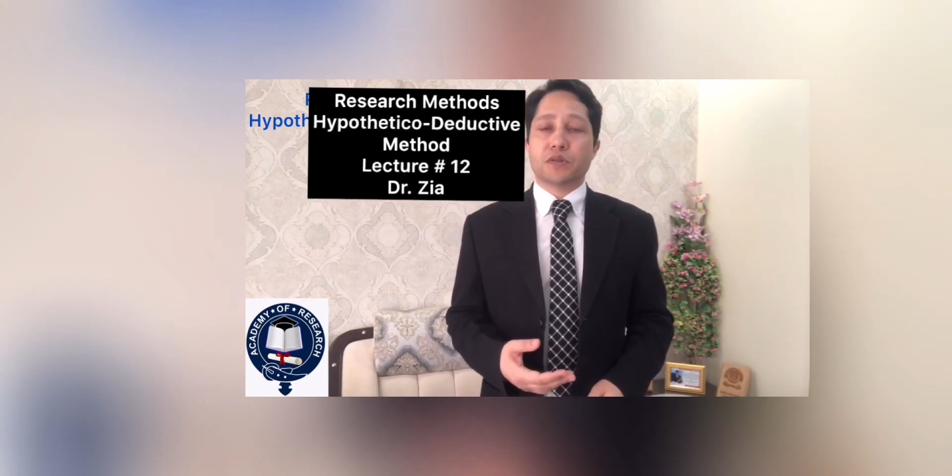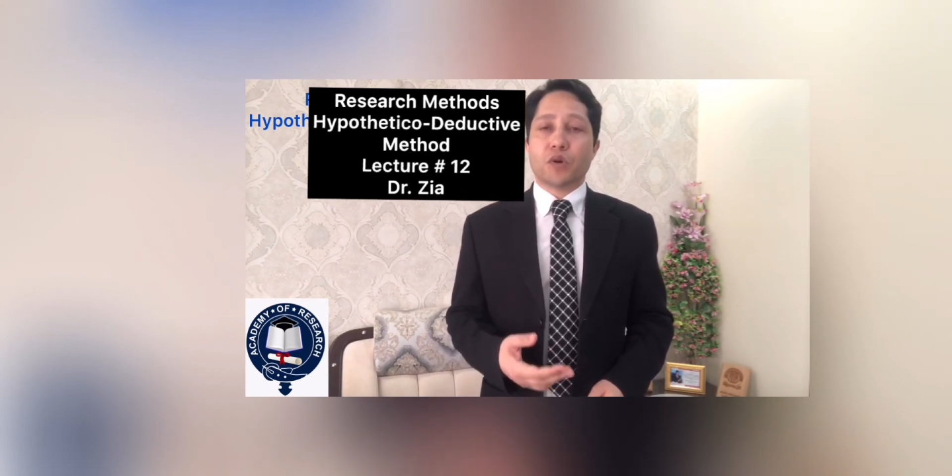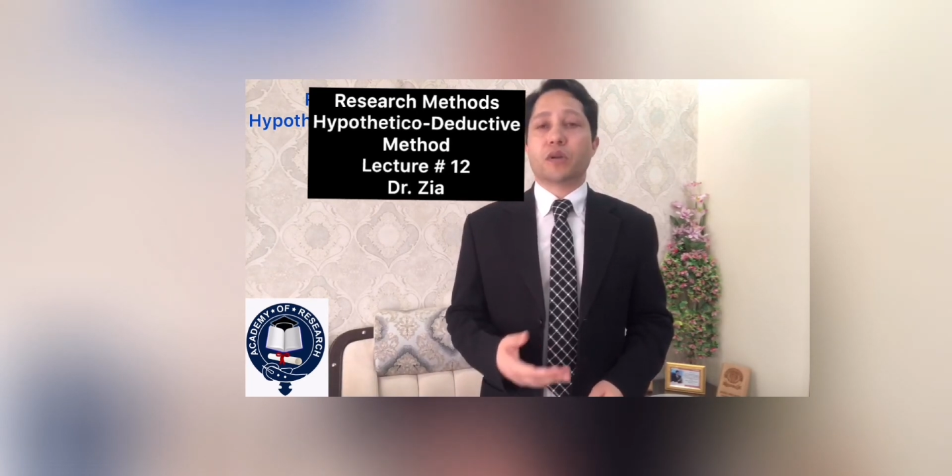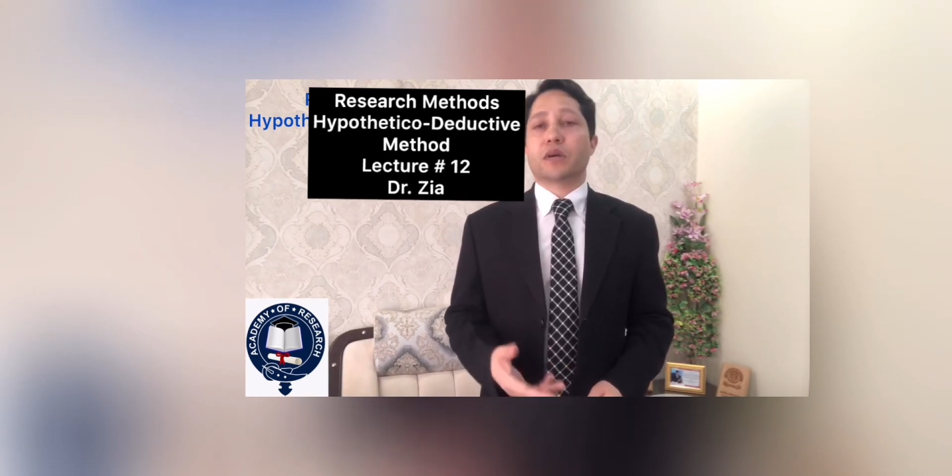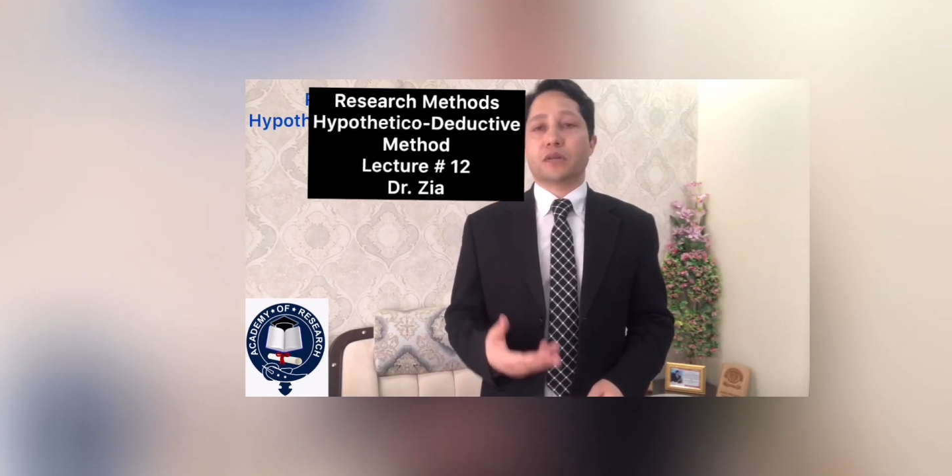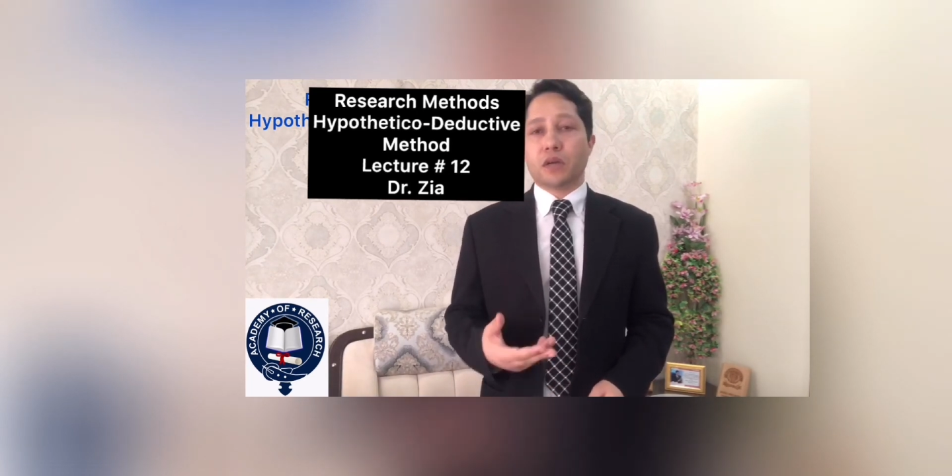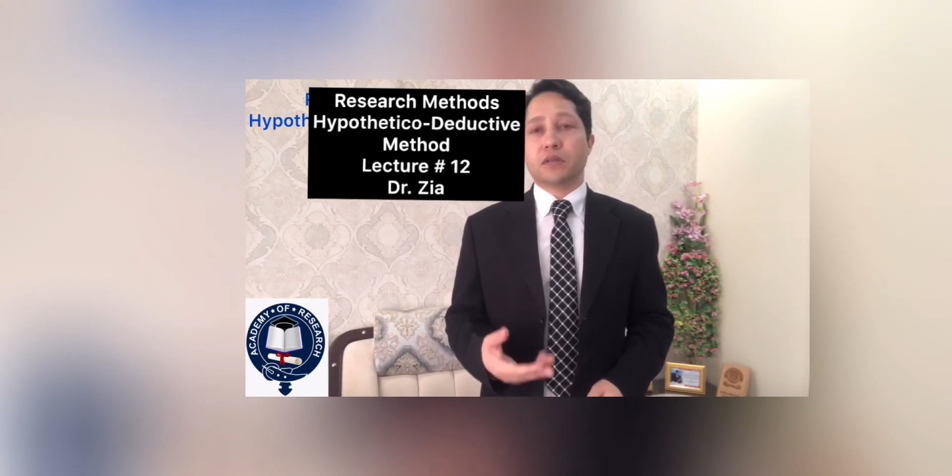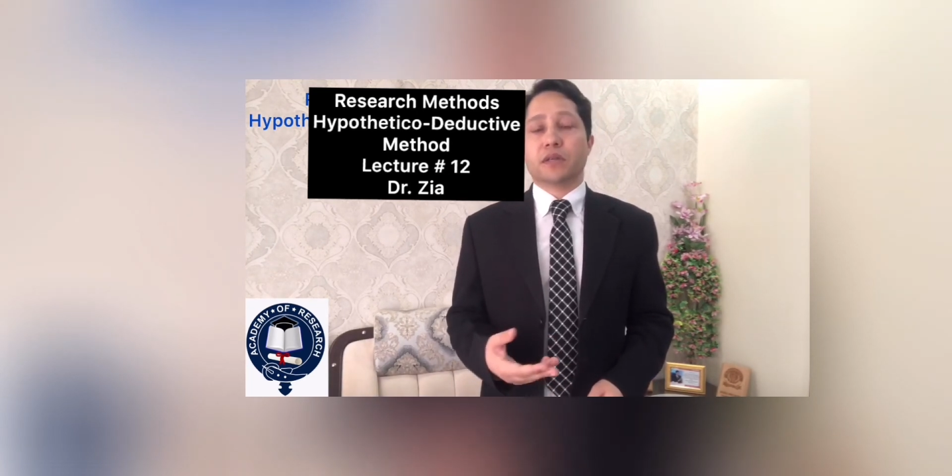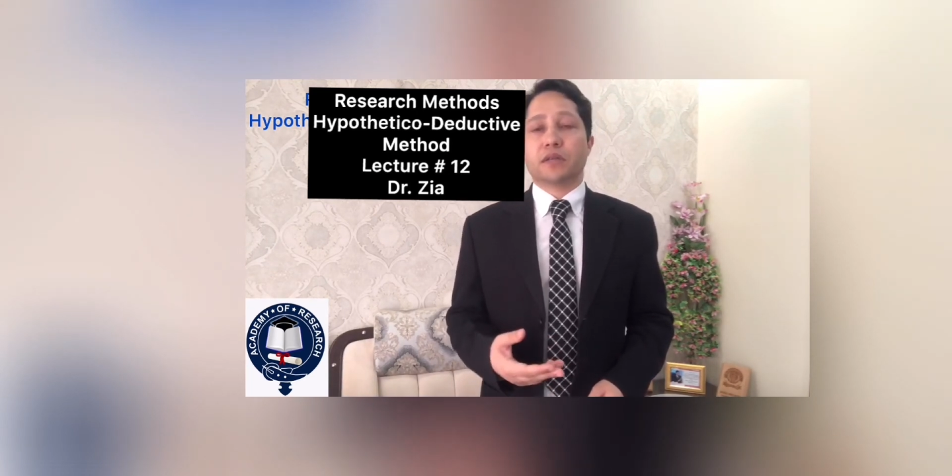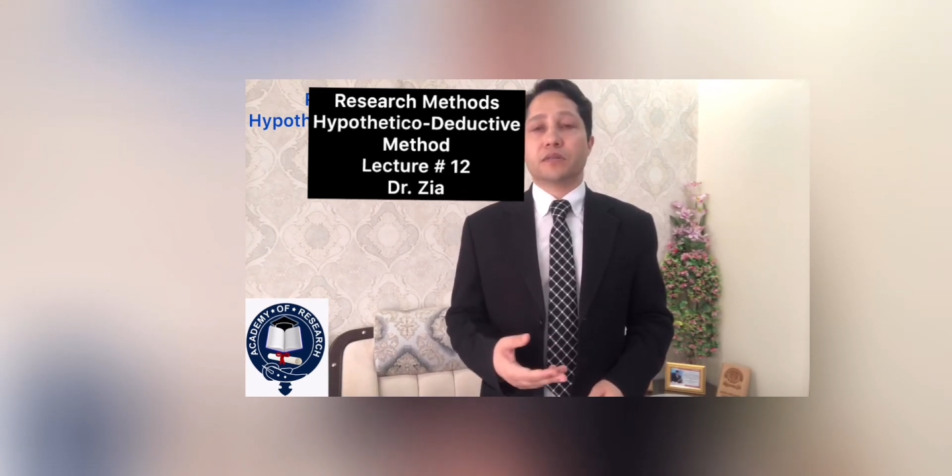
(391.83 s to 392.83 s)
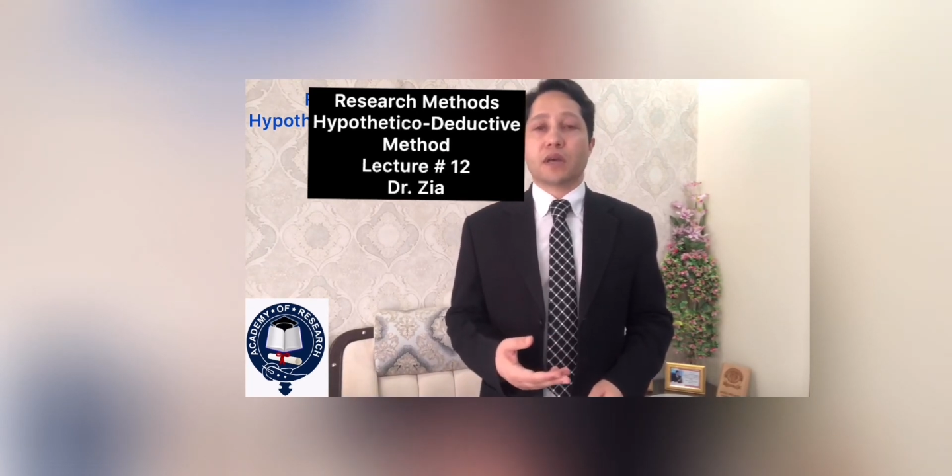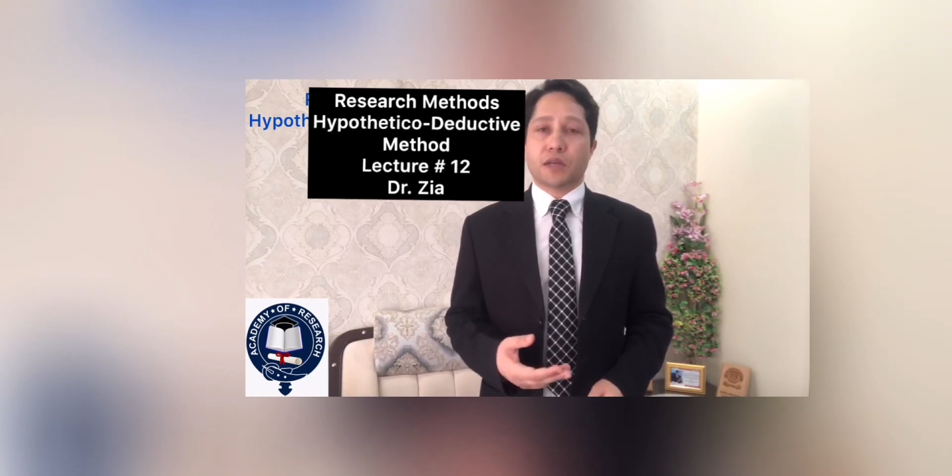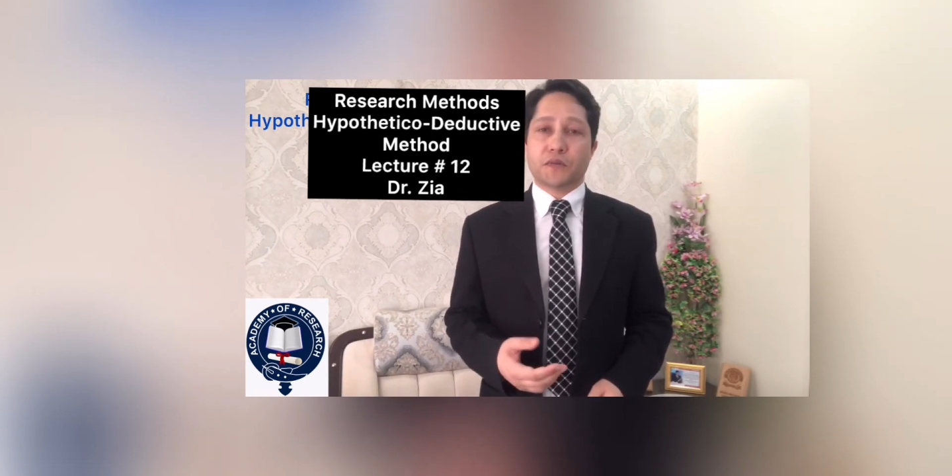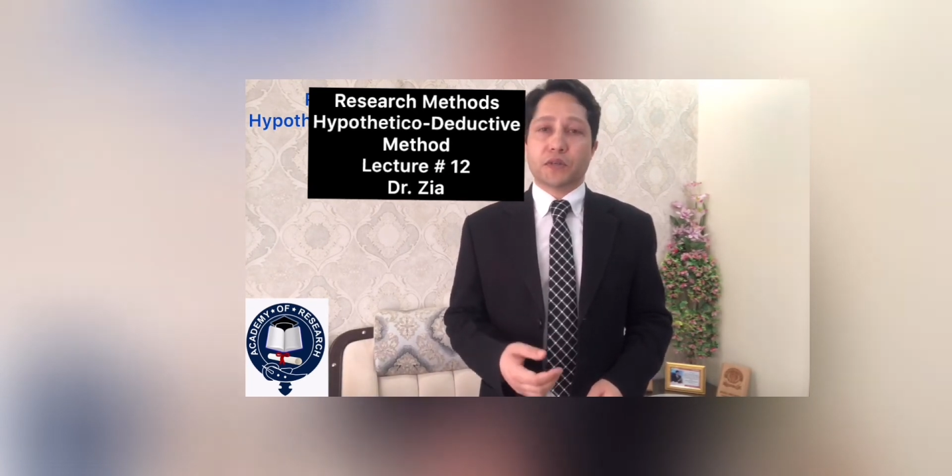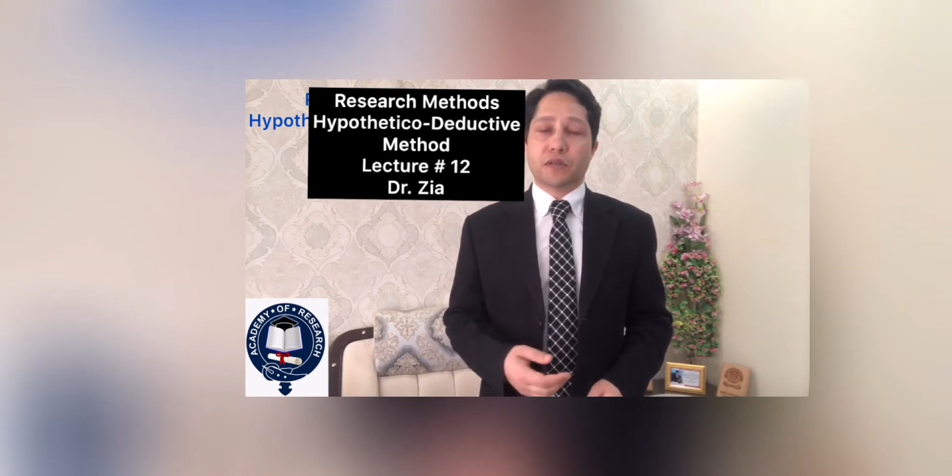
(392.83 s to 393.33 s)
or conducting
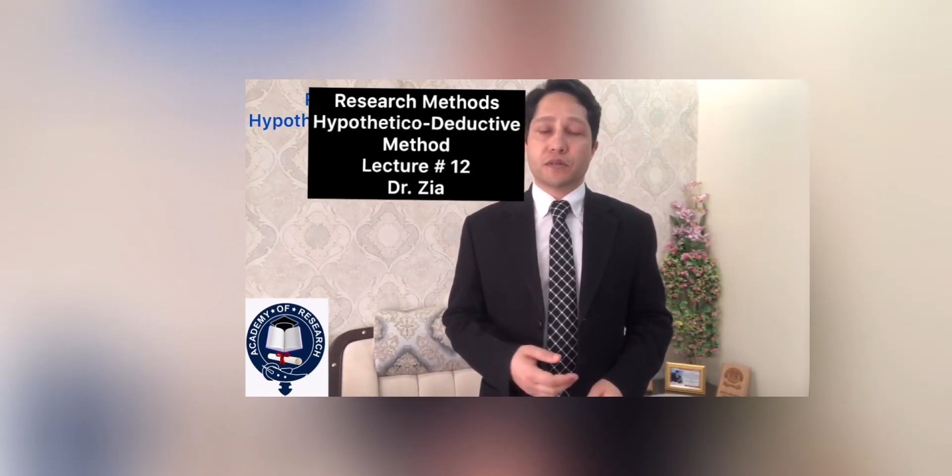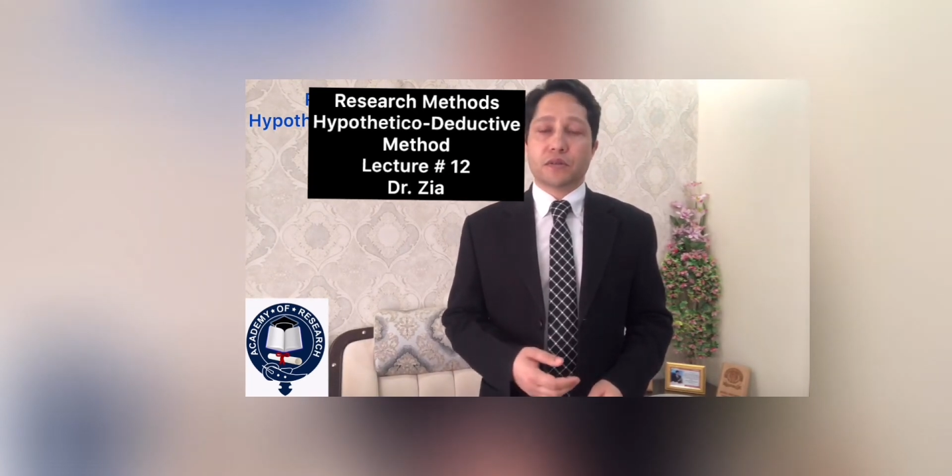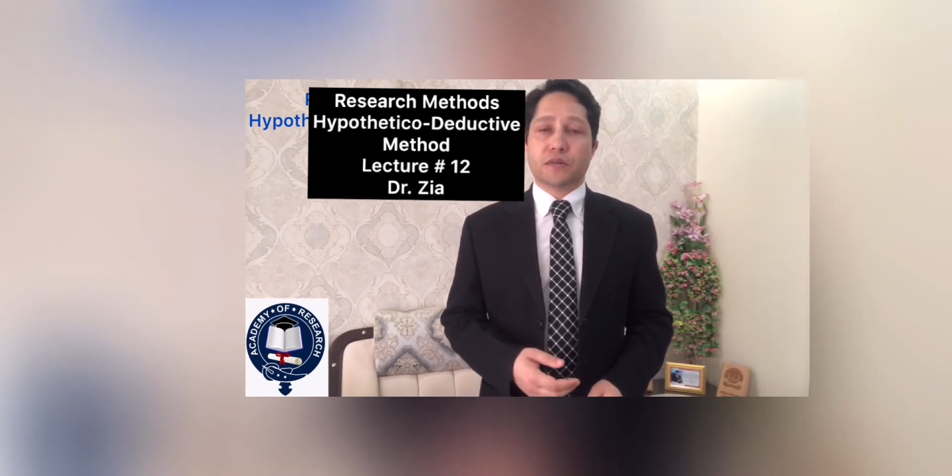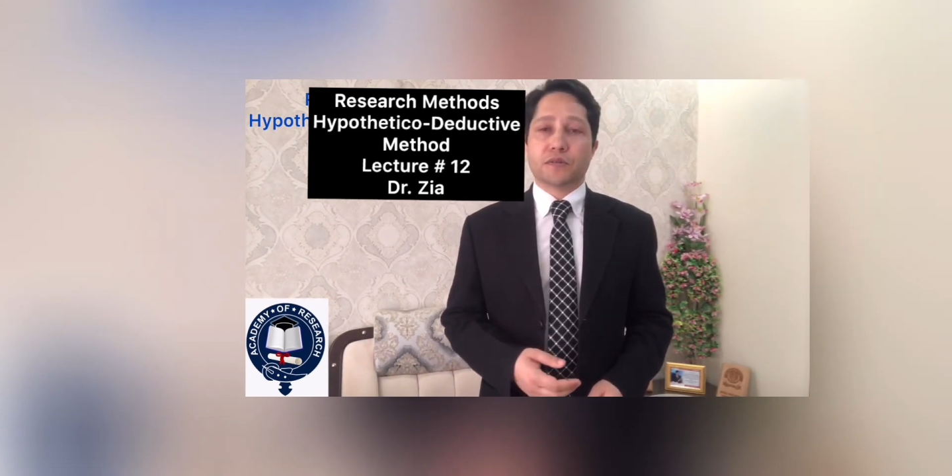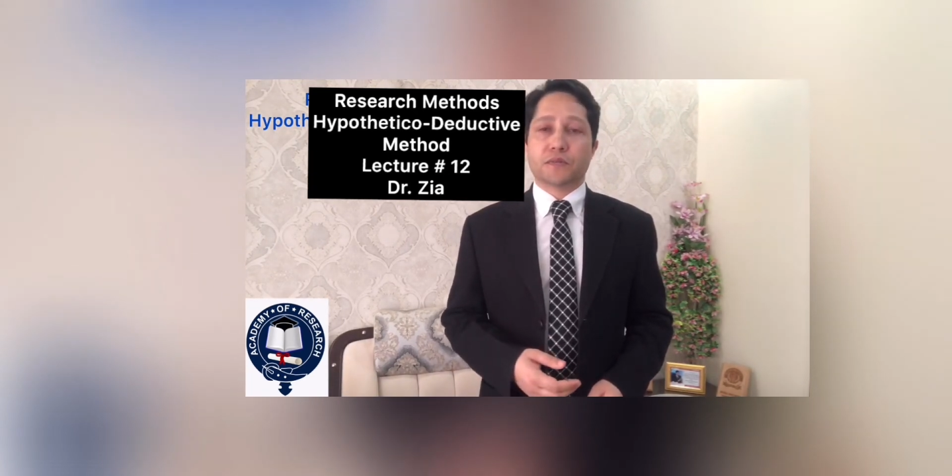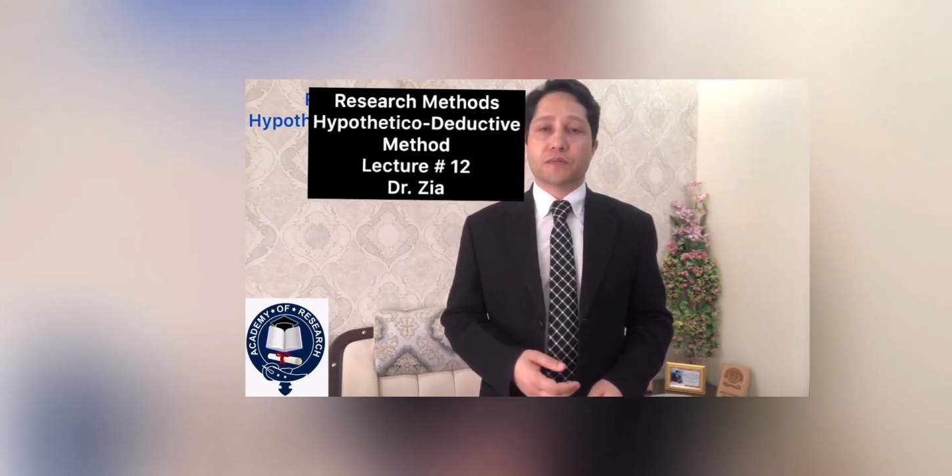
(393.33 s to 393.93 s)
scientific research.